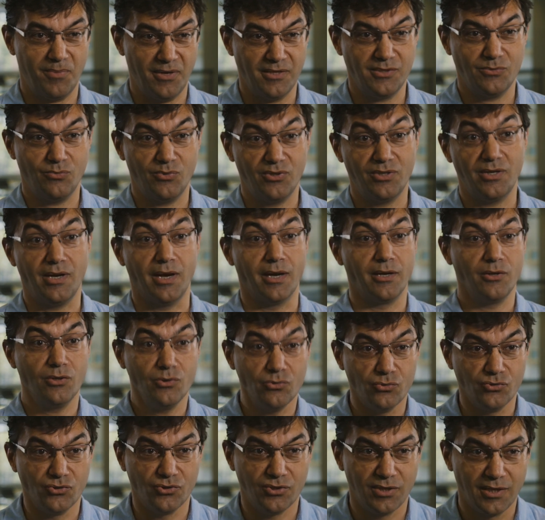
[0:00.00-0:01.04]
place where they are
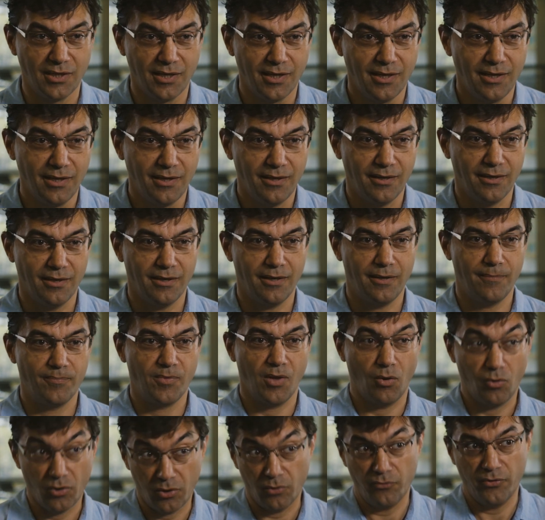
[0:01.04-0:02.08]
used.
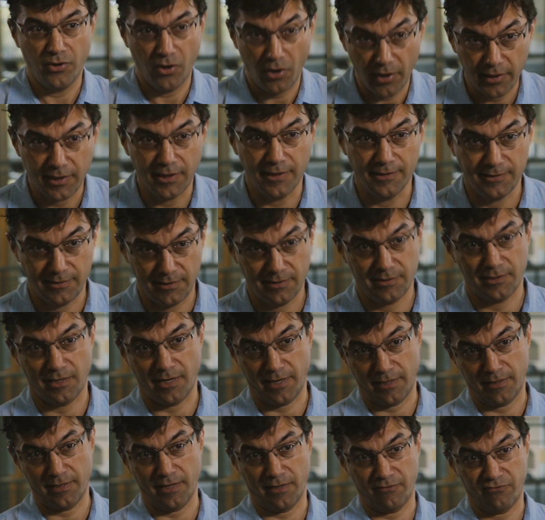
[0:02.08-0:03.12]
Um, although there are cases
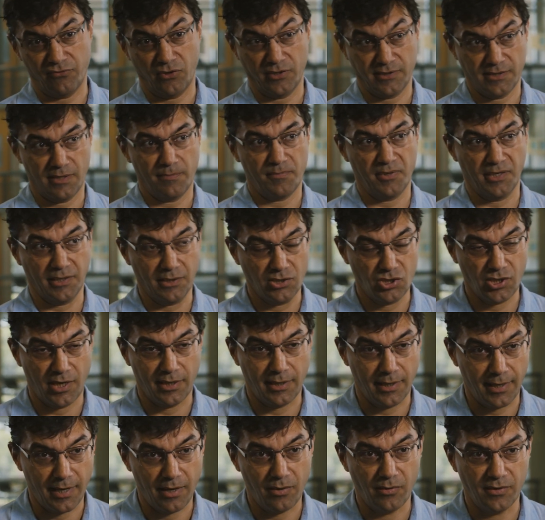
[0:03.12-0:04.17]
like that, for example, in
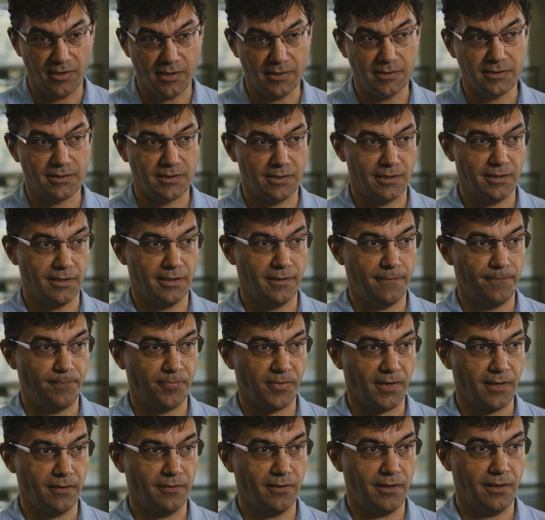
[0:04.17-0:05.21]
China nowadays, um,
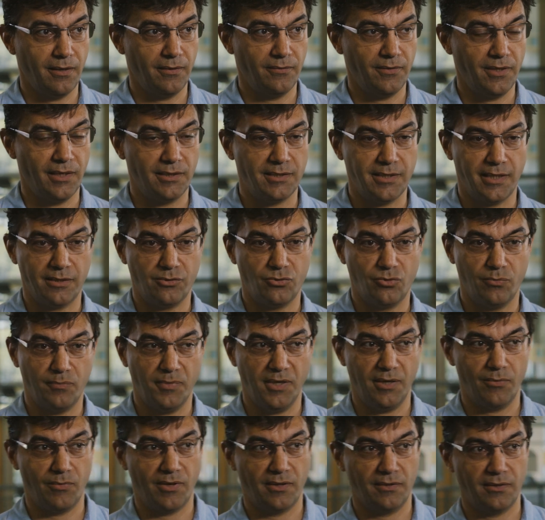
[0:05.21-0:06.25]
they, they tend to
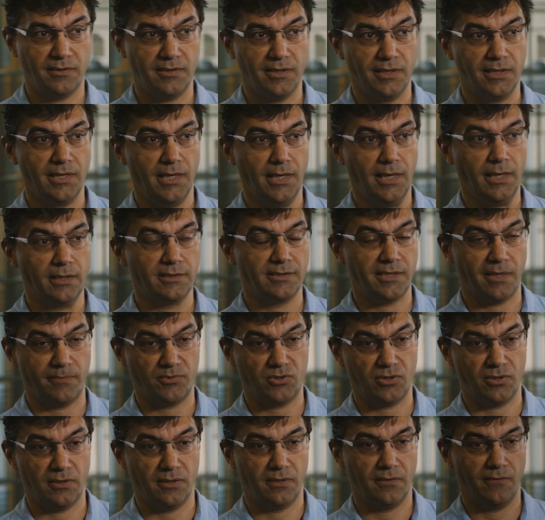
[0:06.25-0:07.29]
be rather the
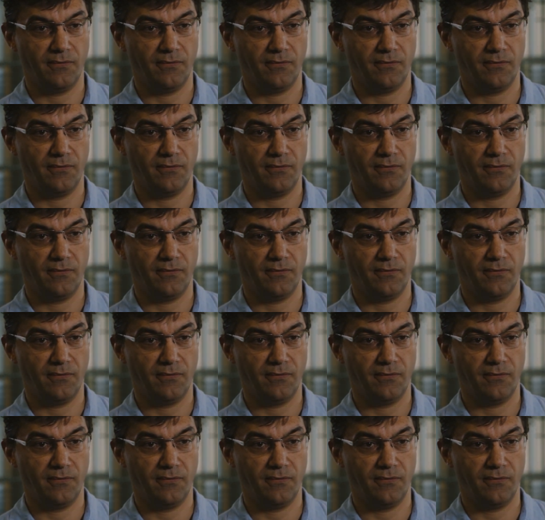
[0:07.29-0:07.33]
exception